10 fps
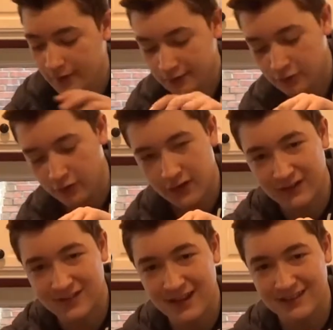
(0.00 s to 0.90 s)
So you're going
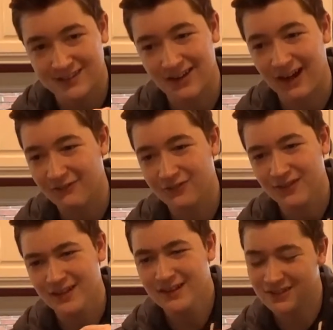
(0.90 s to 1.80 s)
to take this
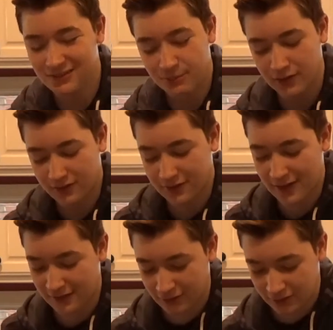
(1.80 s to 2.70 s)
off. This is pretty
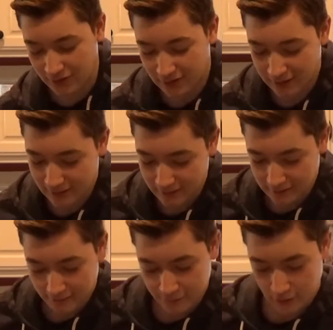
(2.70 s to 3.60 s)
standard, just going to
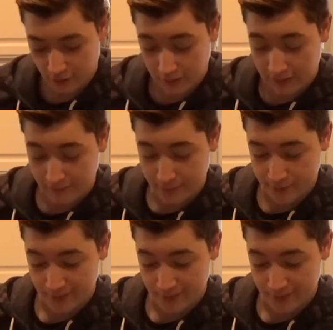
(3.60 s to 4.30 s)
fill it up.